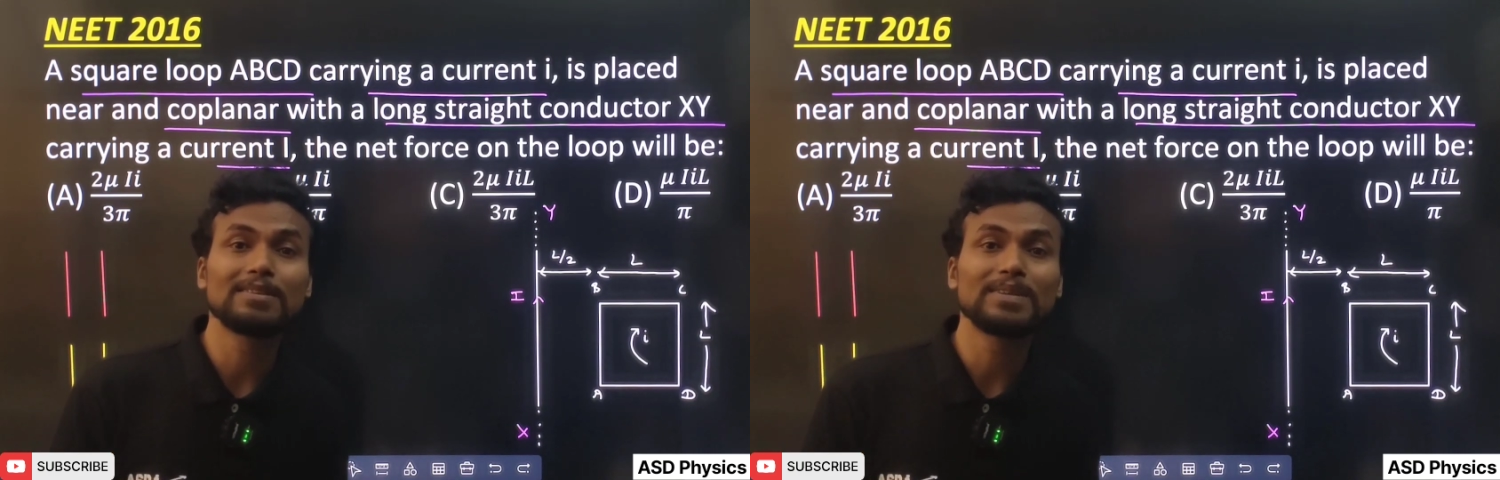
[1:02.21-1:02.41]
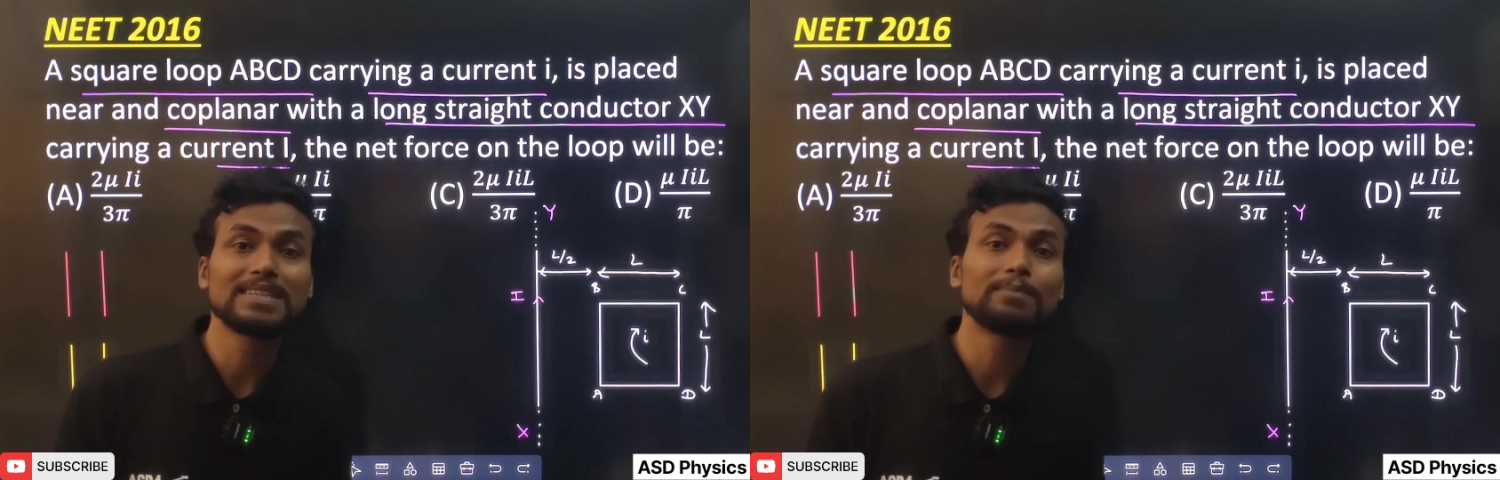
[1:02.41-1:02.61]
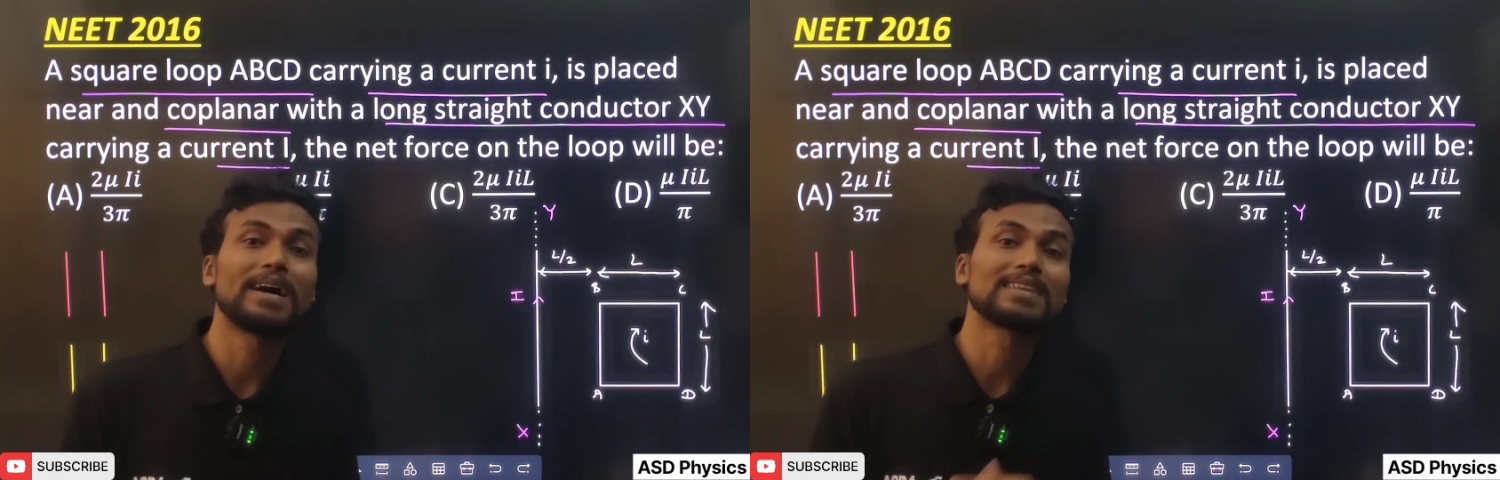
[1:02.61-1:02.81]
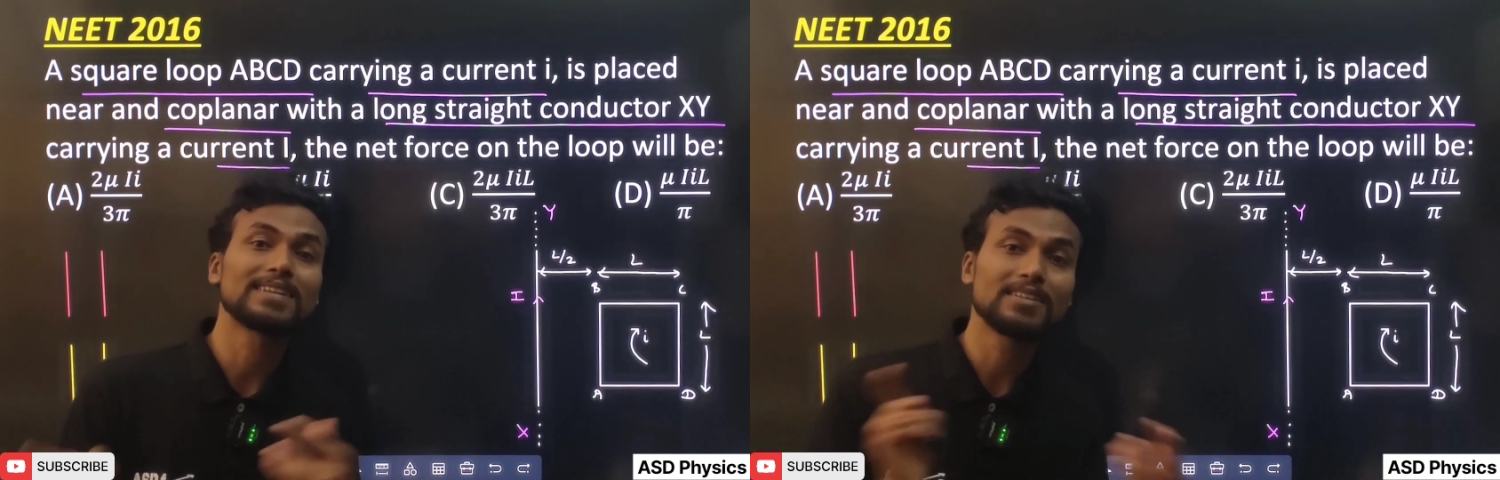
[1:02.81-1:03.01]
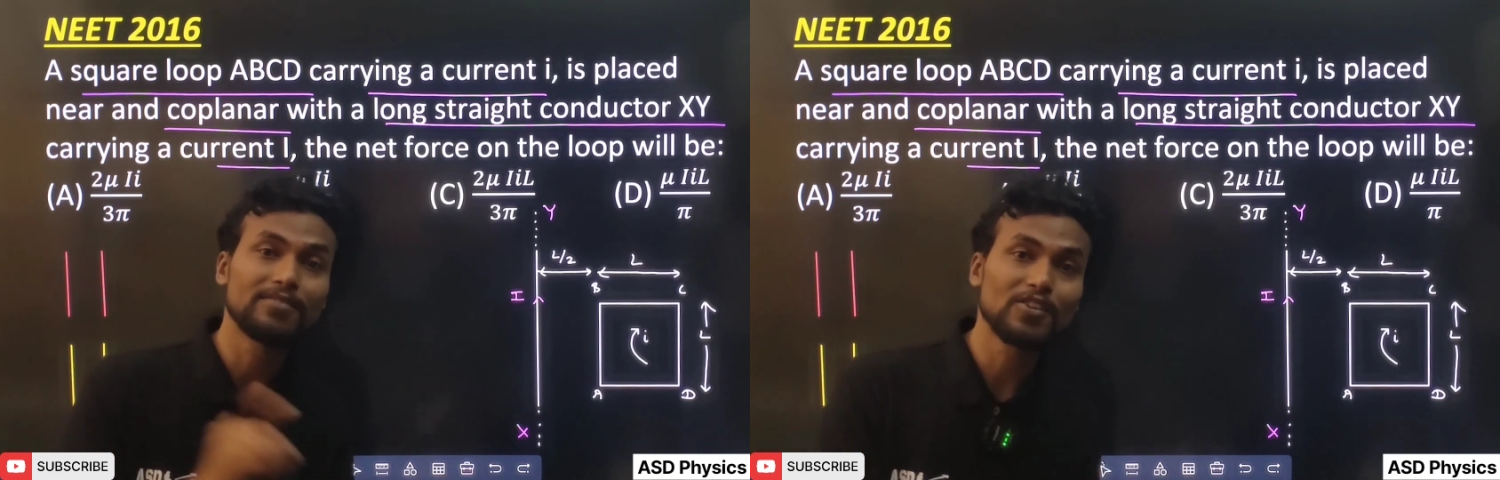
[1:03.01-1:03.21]
will be in the
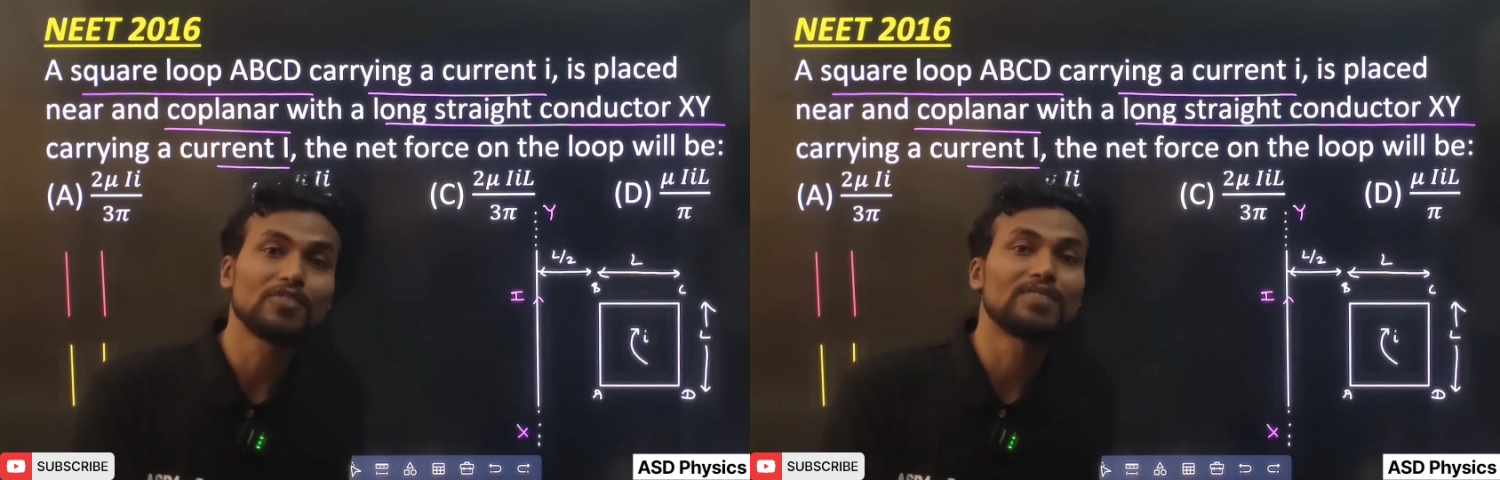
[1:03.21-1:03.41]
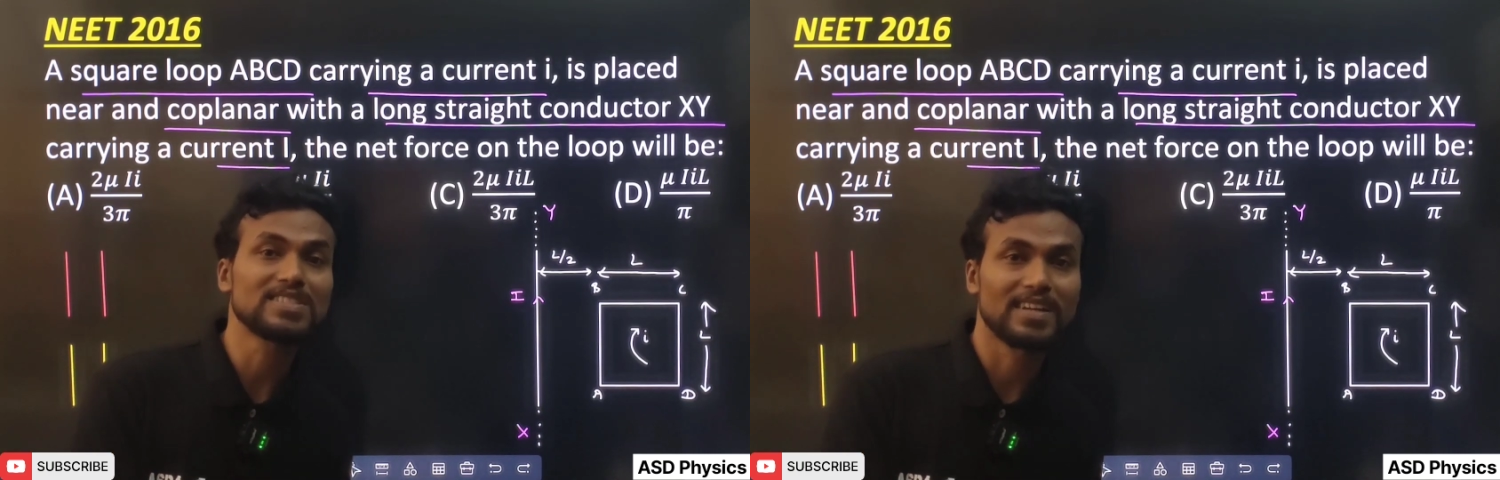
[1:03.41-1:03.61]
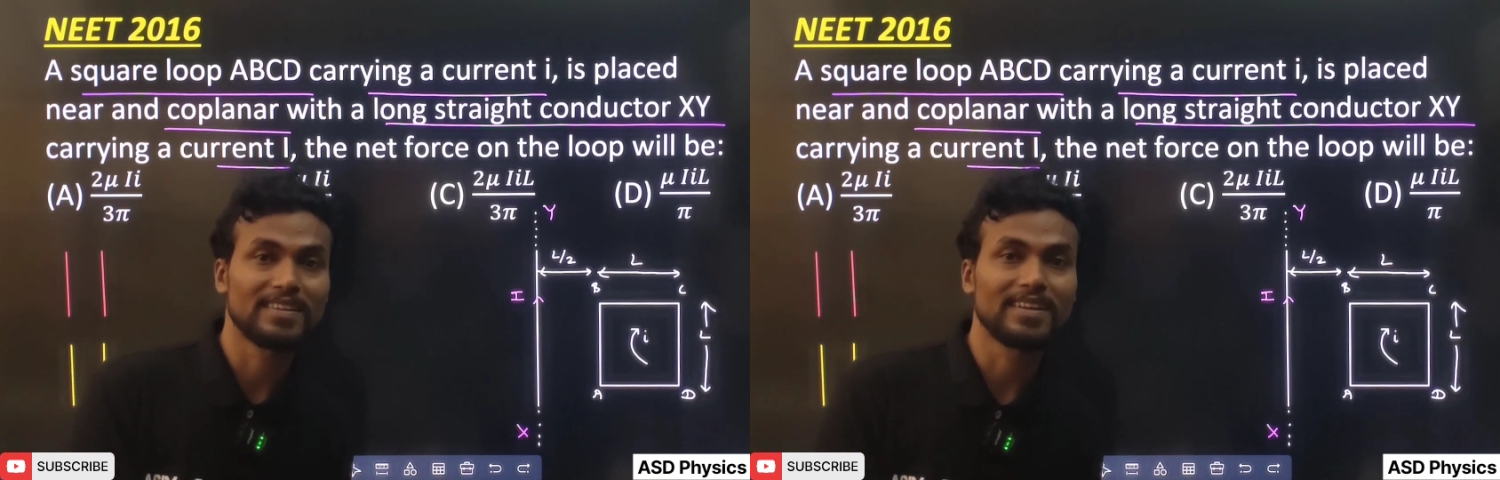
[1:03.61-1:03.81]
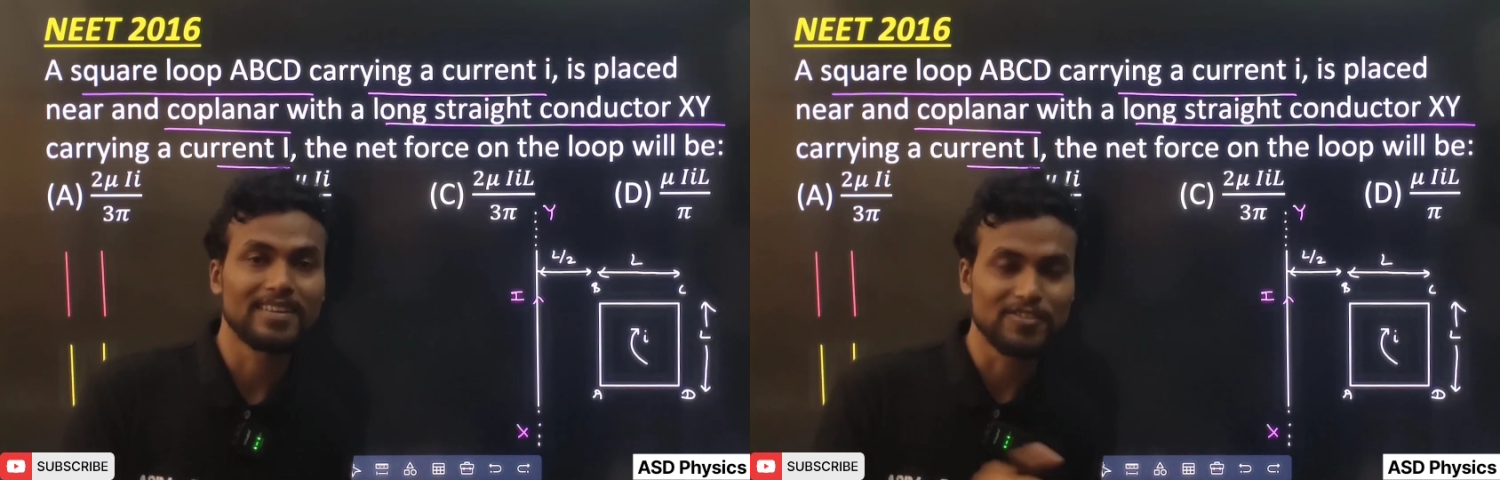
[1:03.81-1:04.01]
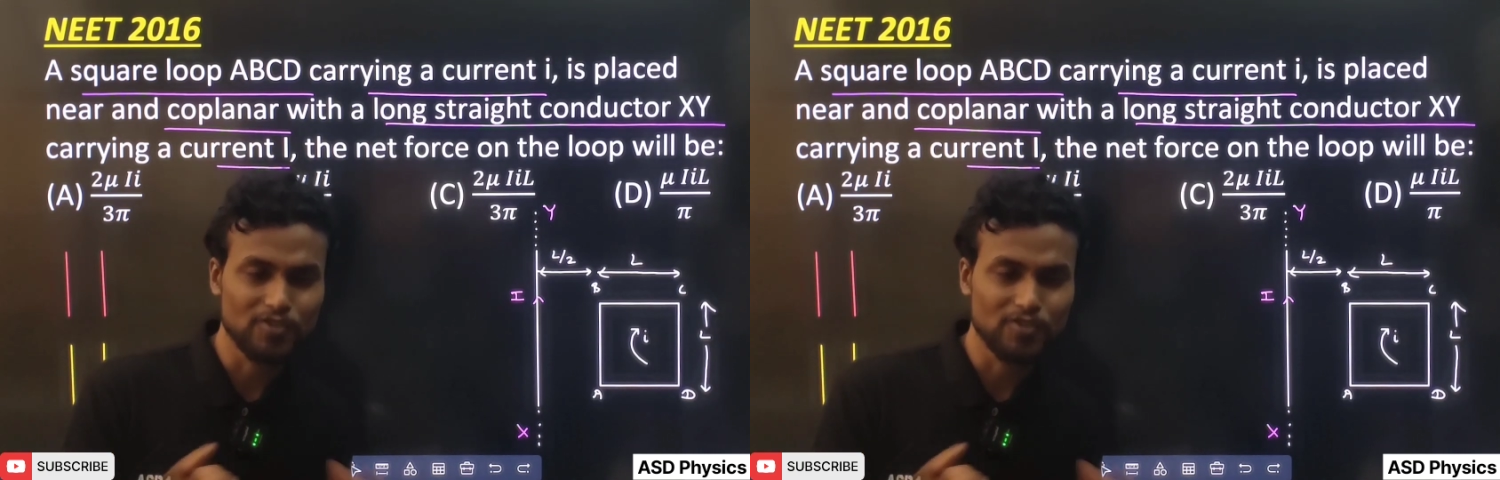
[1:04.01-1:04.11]
magnetic field of first conductor.